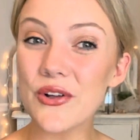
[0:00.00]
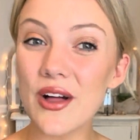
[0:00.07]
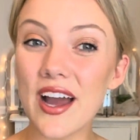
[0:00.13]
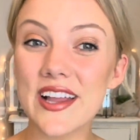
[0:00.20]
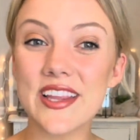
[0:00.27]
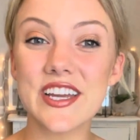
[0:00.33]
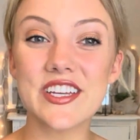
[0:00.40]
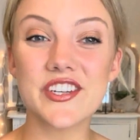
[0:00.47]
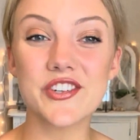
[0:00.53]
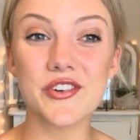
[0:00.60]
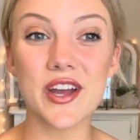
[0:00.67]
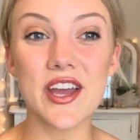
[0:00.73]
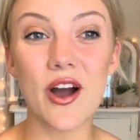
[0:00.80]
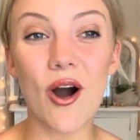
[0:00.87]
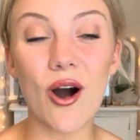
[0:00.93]
I like to
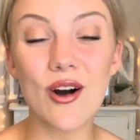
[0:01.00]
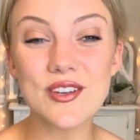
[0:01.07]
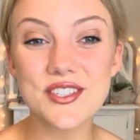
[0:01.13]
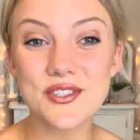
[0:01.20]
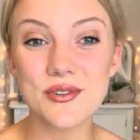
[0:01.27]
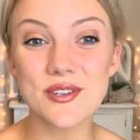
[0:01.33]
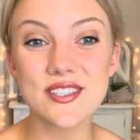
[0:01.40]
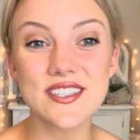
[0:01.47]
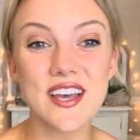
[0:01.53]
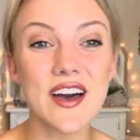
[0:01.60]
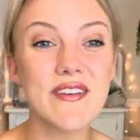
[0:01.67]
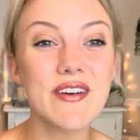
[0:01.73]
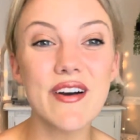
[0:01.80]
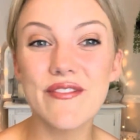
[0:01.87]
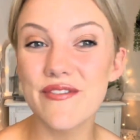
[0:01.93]
create all sorts of
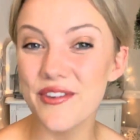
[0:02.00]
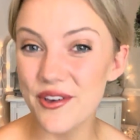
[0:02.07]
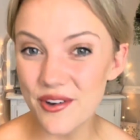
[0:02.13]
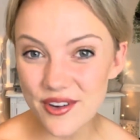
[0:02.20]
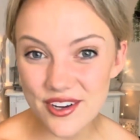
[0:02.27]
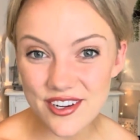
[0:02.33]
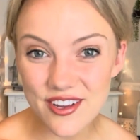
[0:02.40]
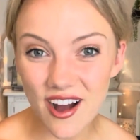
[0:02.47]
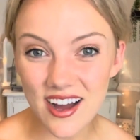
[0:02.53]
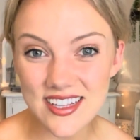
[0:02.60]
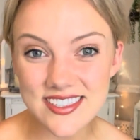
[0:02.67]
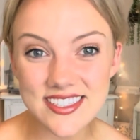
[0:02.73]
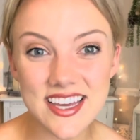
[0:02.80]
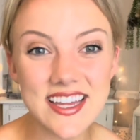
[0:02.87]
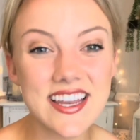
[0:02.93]
feel-good
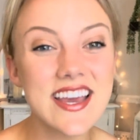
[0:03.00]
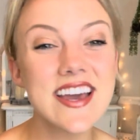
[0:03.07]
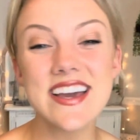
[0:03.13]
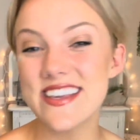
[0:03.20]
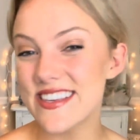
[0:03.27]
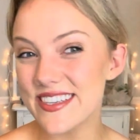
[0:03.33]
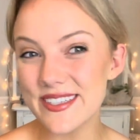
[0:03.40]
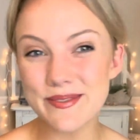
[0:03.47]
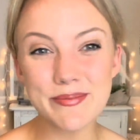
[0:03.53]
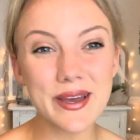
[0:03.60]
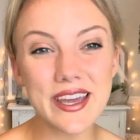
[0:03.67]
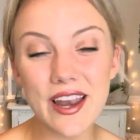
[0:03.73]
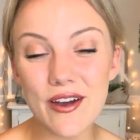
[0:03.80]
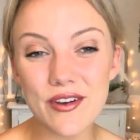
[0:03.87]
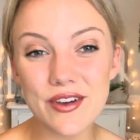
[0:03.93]
content, just plain
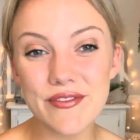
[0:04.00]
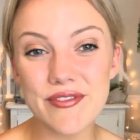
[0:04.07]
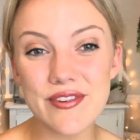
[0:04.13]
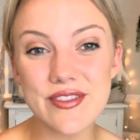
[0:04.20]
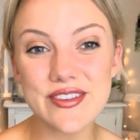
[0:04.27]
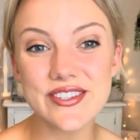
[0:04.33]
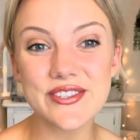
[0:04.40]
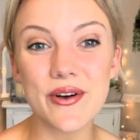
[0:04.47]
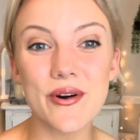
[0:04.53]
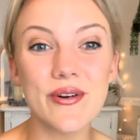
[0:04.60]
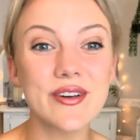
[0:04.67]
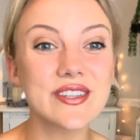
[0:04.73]
out good for the soul.